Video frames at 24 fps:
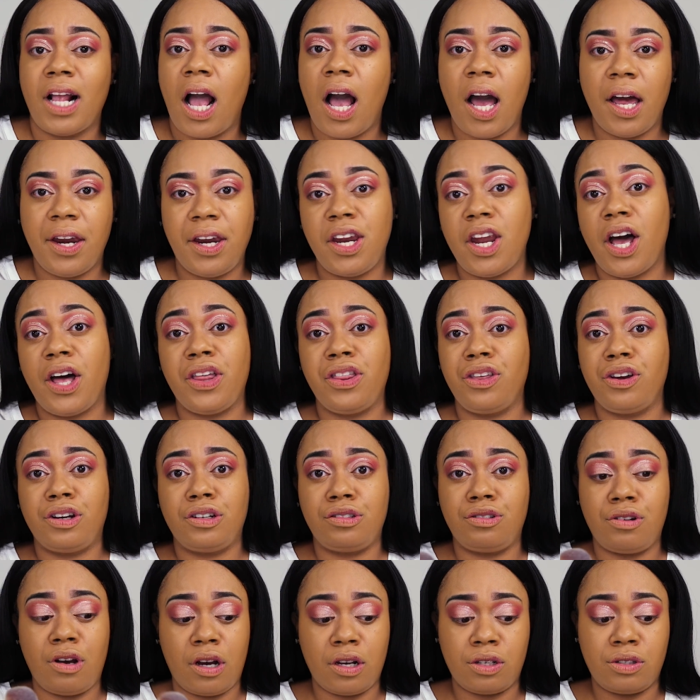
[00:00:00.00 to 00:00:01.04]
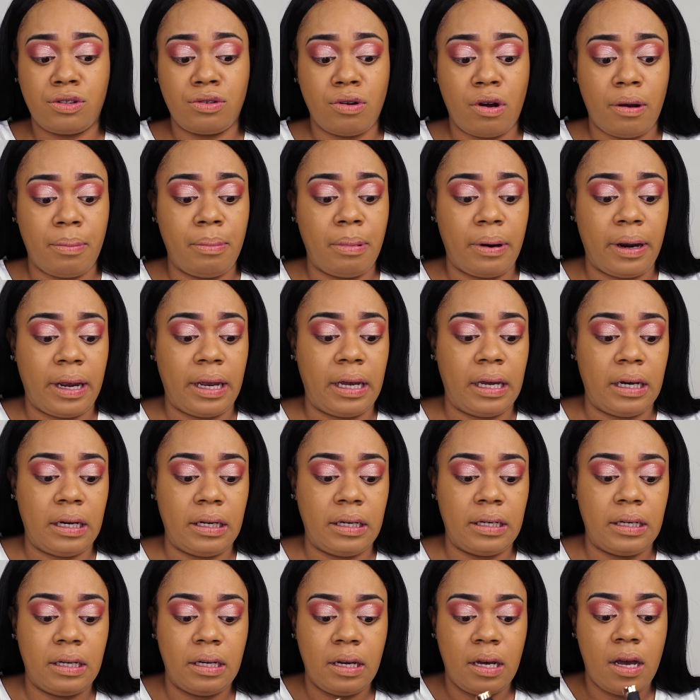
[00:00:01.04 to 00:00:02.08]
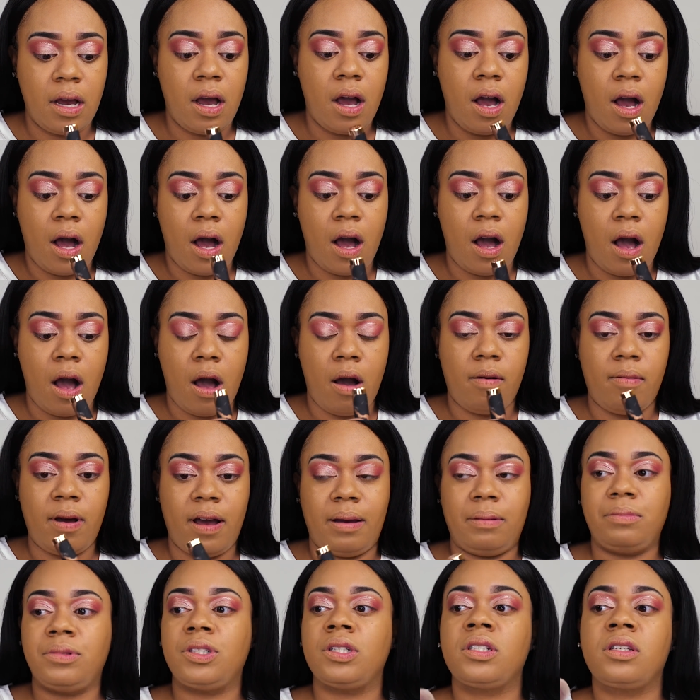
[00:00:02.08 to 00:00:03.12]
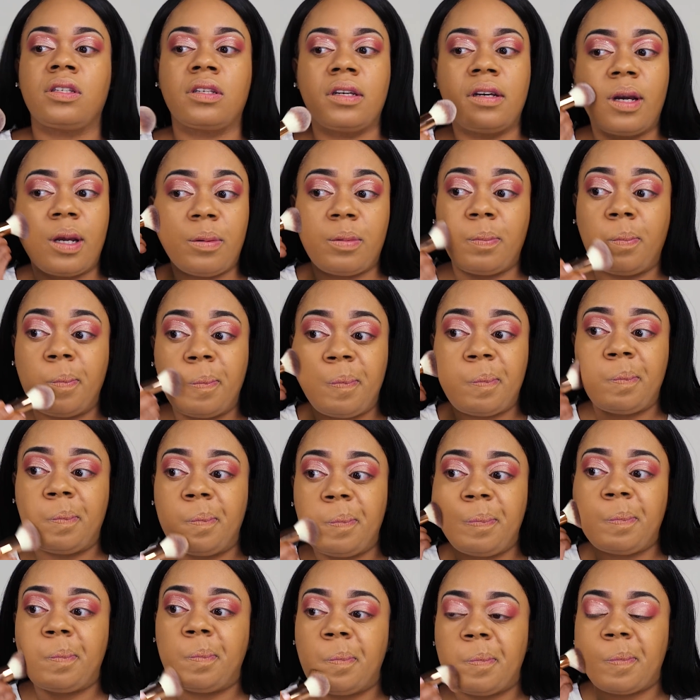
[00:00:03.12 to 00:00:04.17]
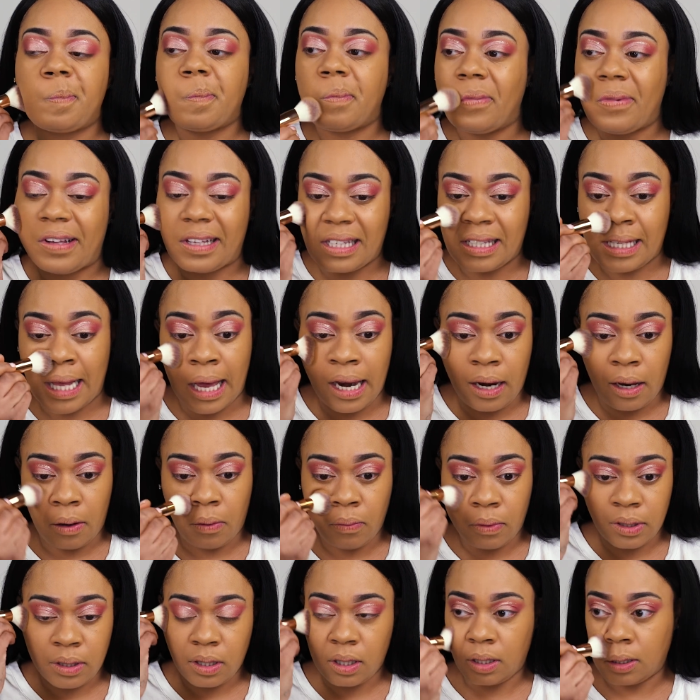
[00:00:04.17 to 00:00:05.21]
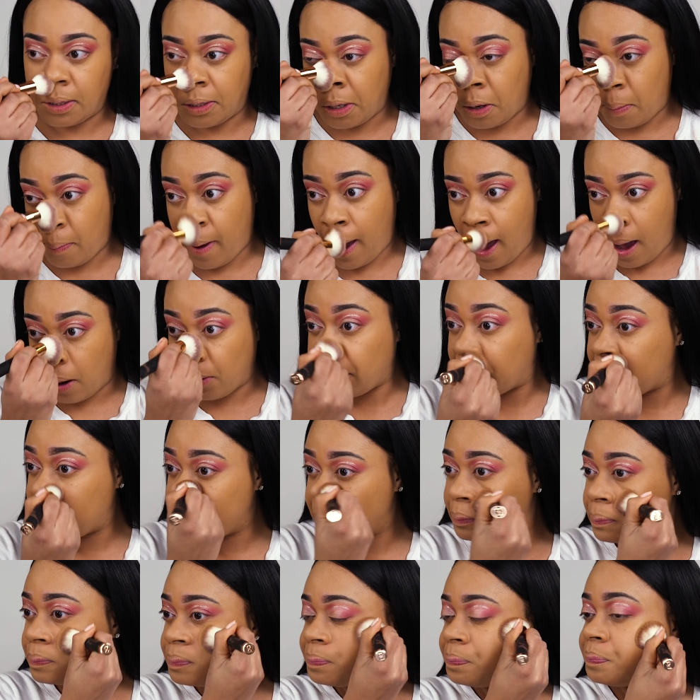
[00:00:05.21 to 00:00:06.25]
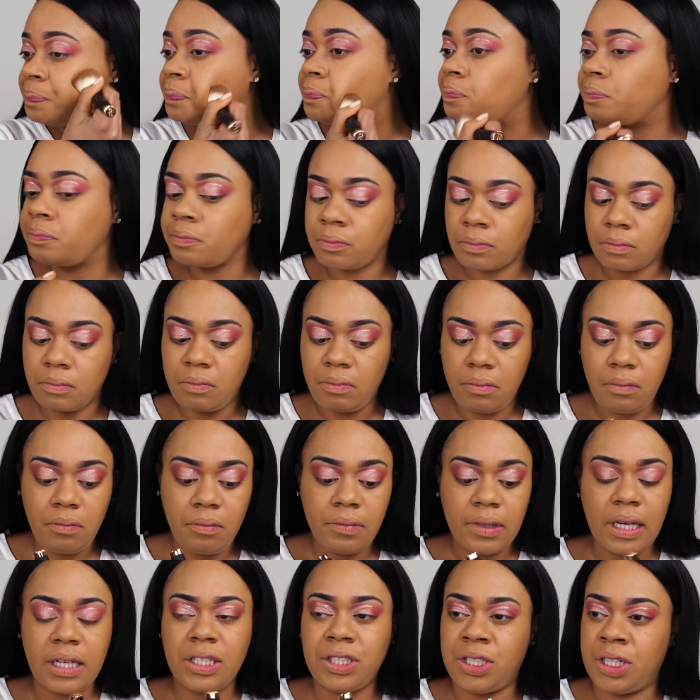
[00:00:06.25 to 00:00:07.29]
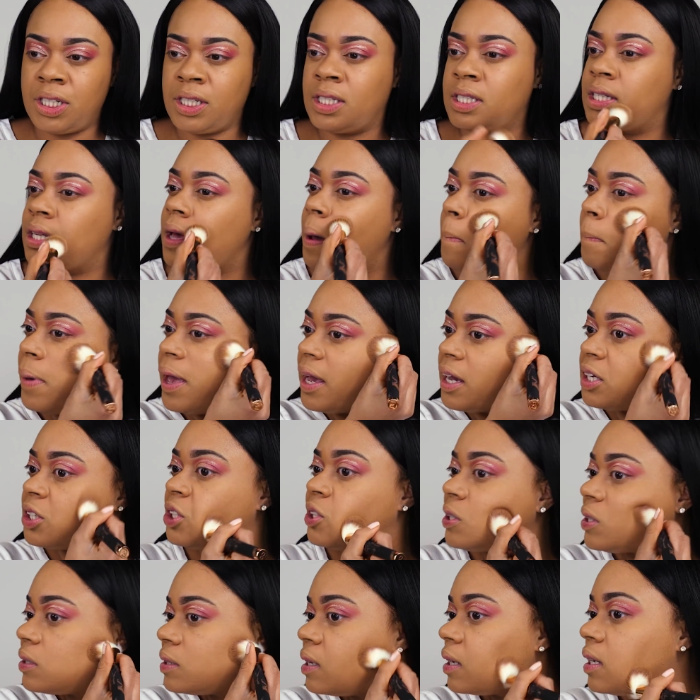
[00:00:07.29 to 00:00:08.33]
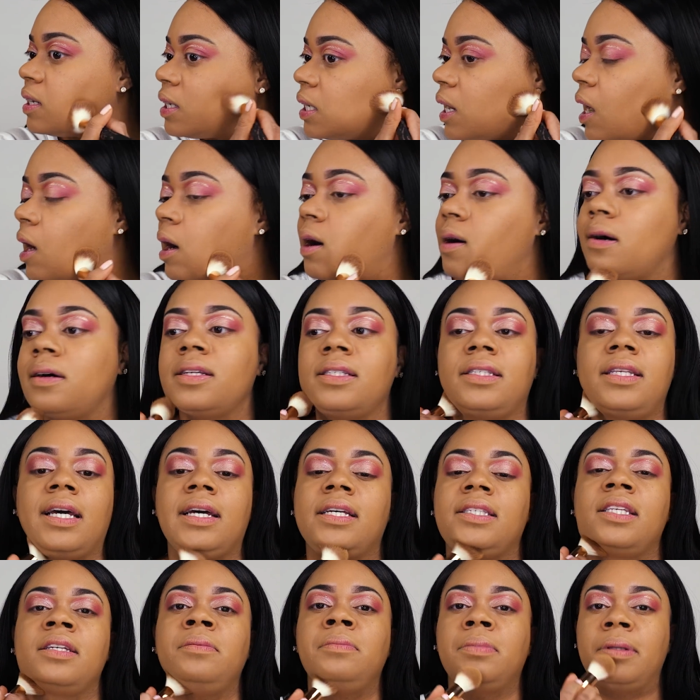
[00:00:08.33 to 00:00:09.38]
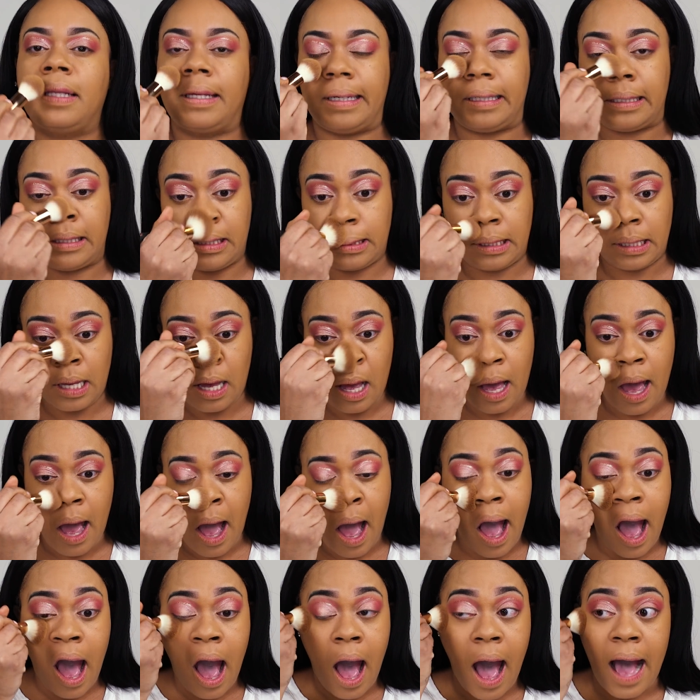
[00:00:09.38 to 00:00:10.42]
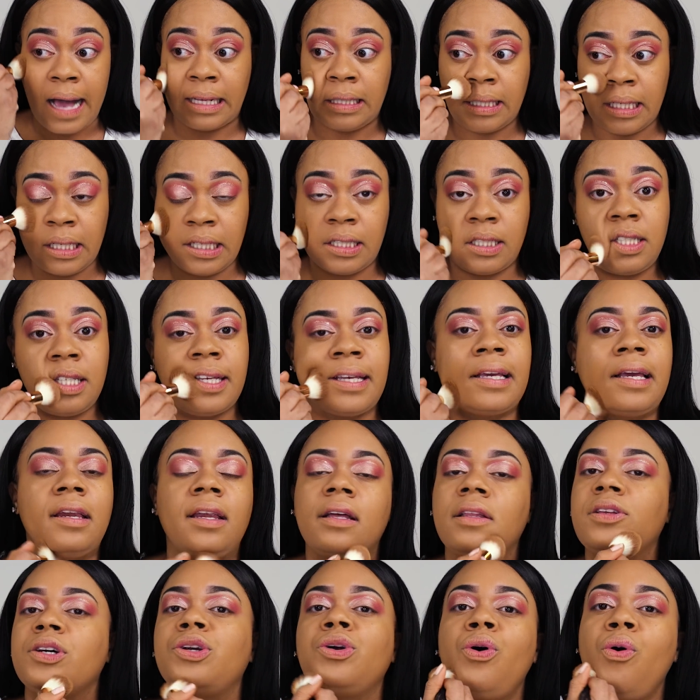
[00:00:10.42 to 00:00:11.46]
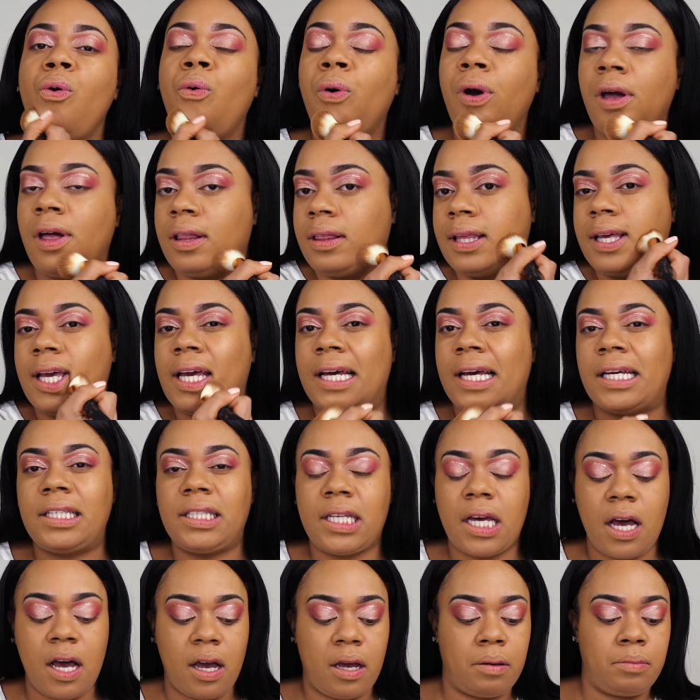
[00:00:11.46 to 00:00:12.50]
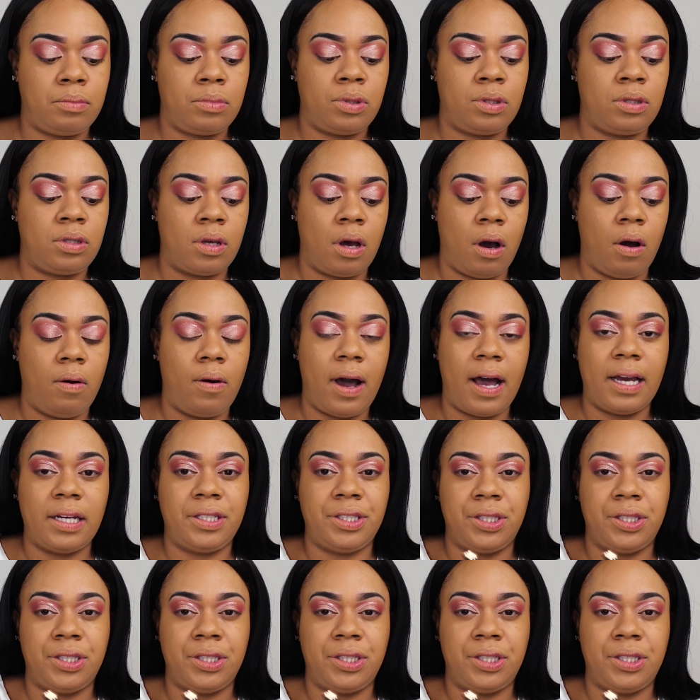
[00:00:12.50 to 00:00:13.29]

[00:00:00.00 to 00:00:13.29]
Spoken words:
another drugstore brand. I'm just going to set it with the little powder just to make sure that it all stays in place. I tend to get a little oily at times, so I